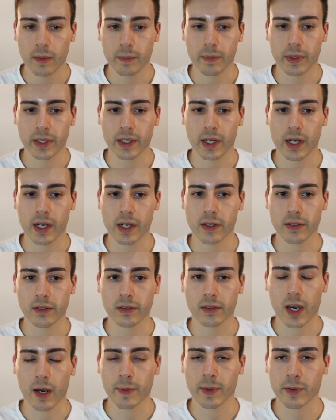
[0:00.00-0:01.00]

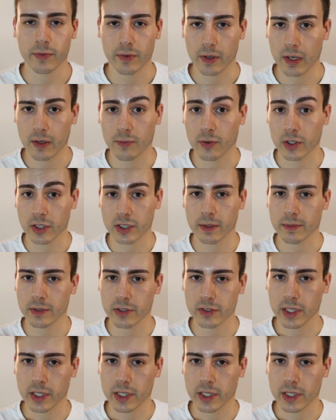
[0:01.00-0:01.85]
Because, I mean, first I'm just